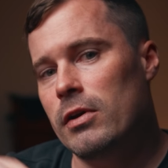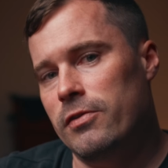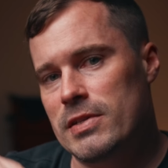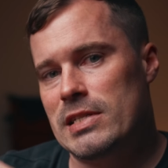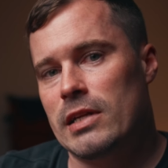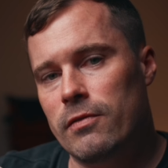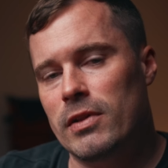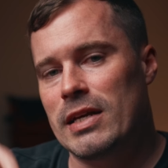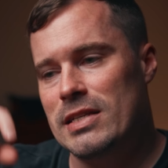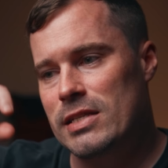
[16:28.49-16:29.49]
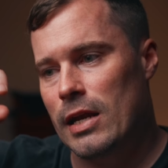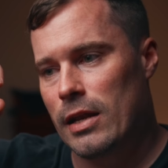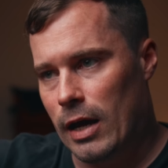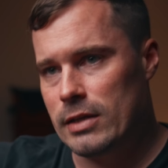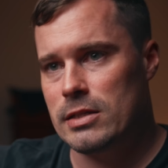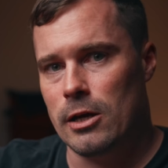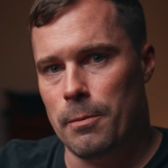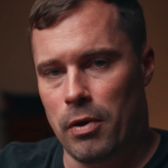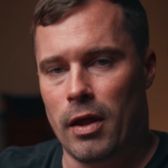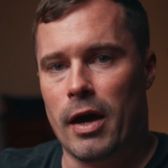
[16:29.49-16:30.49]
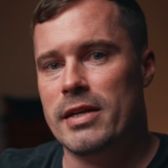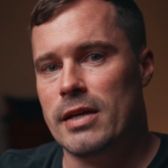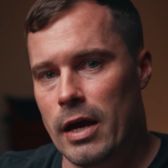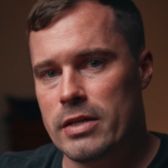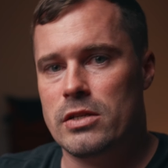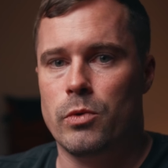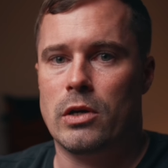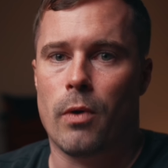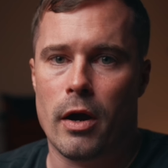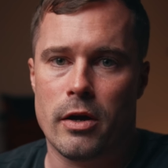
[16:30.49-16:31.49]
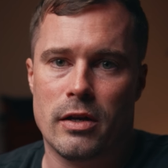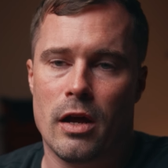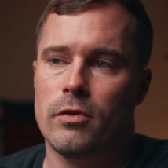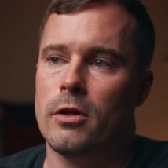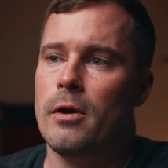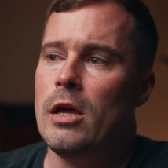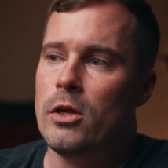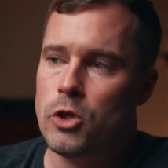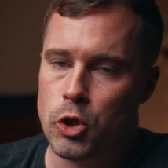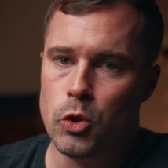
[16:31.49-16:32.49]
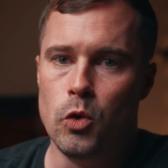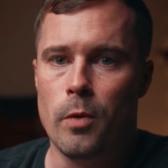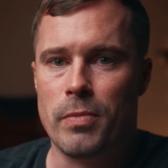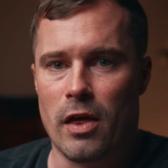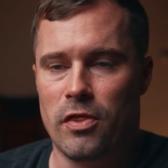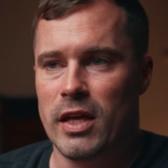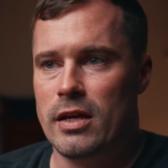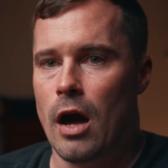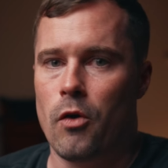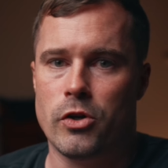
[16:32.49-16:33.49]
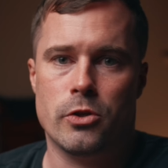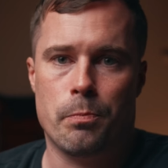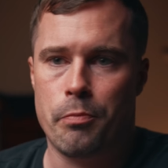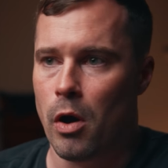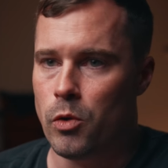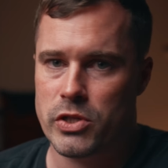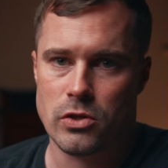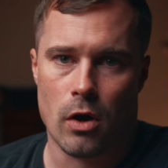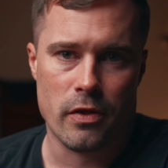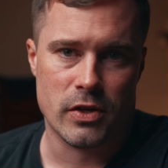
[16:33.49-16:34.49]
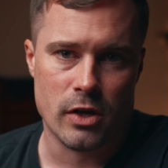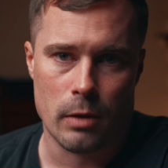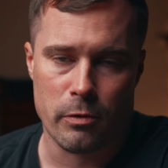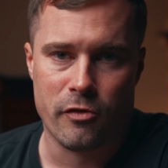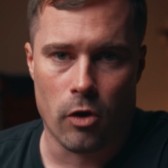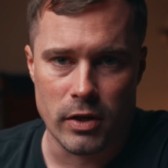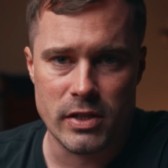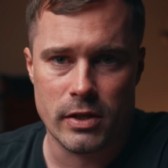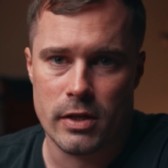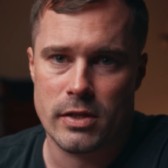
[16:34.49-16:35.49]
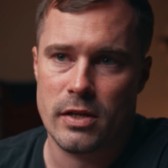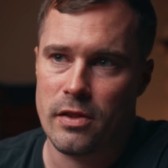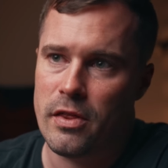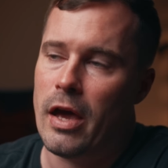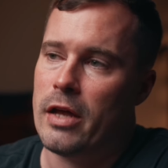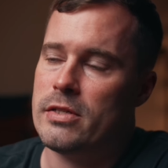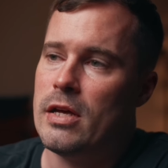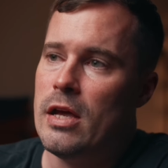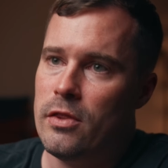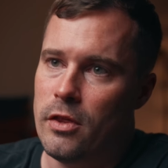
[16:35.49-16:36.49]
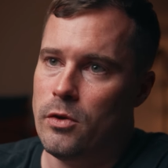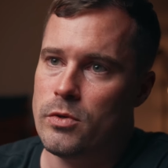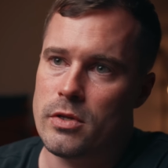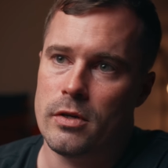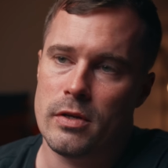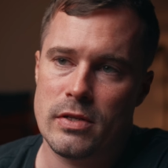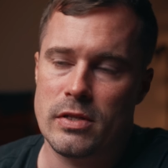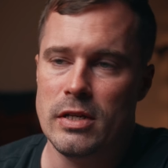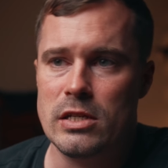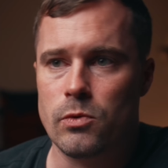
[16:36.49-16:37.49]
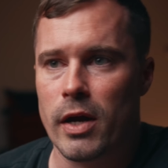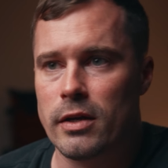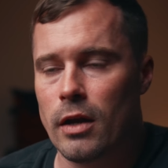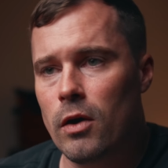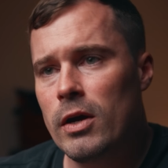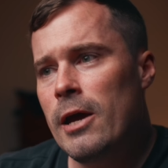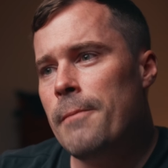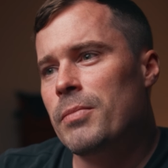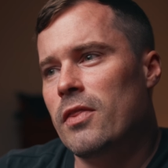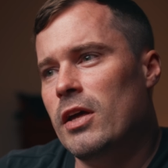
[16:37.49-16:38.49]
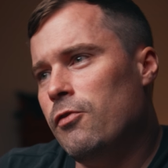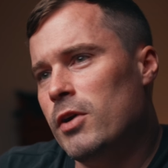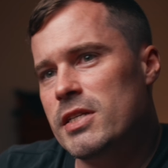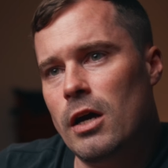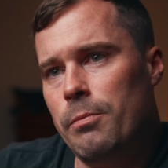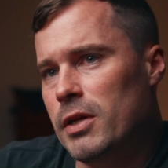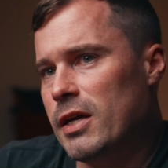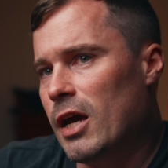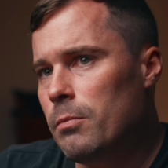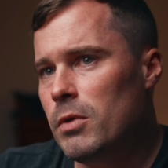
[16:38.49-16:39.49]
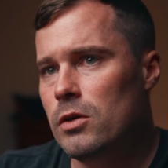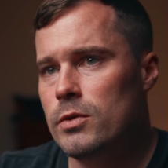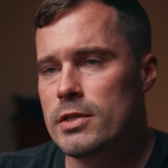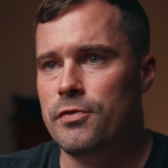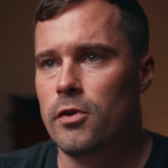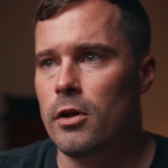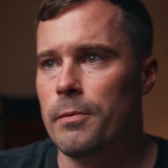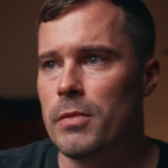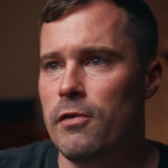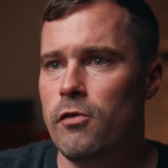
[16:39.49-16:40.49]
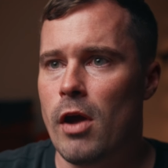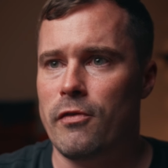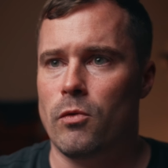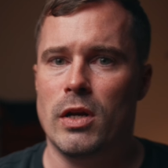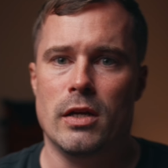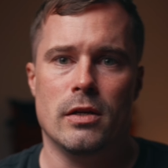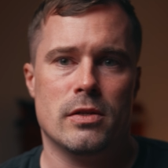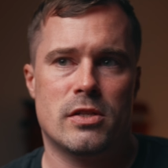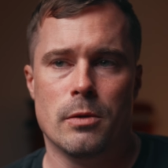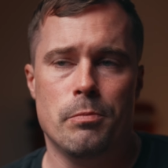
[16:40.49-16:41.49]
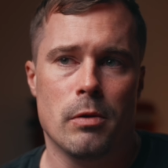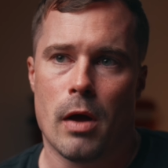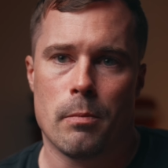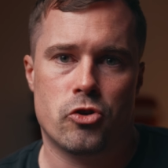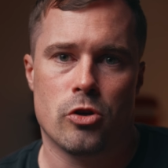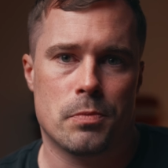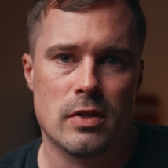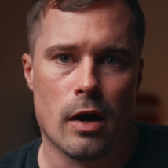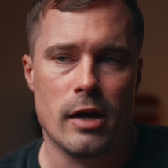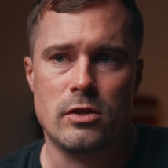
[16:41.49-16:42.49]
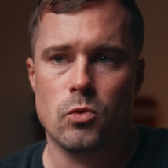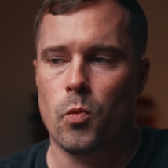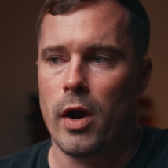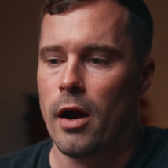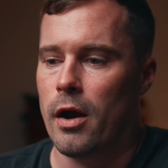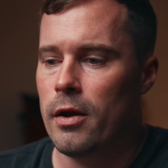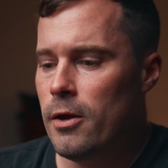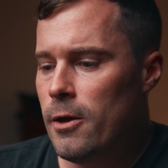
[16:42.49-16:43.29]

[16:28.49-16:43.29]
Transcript: if this level is not applied as a required level to the current post or other type of content that the user sees right now. And that, for example, can be useful if you have a really simple membership site where